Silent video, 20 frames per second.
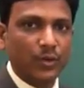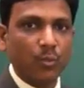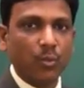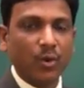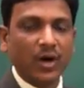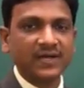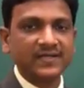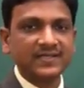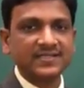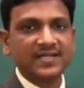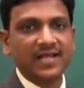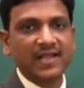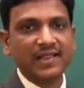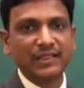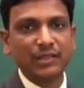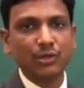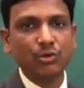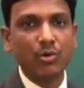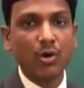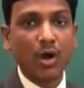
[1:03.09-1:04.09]
one
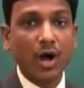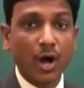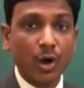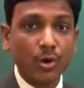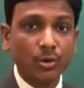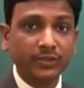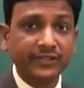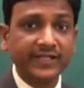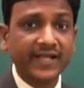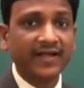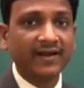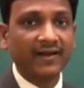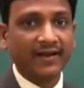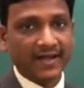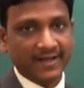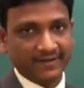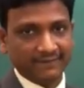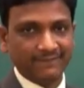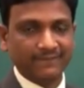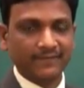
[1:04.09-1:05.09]
cell throughout their
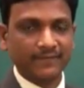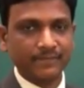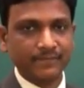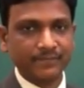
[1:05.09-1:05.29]
life.